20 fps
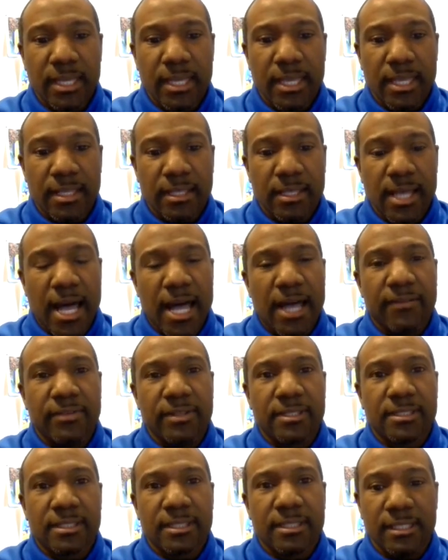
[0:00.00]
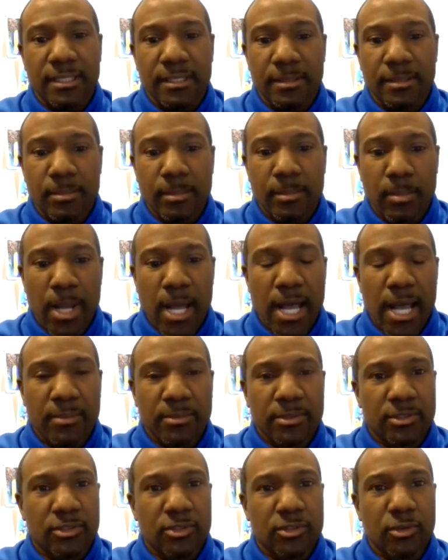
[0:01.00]
and obviously
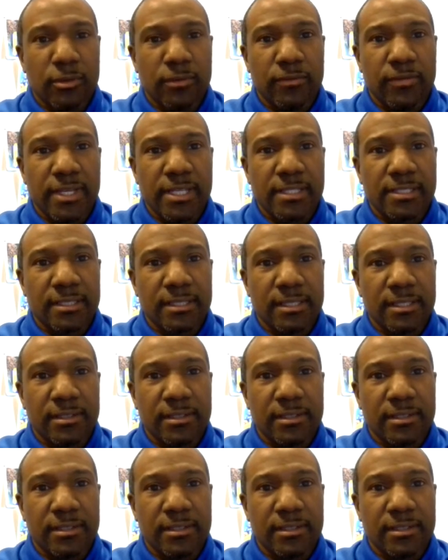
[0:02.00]
moms are so invested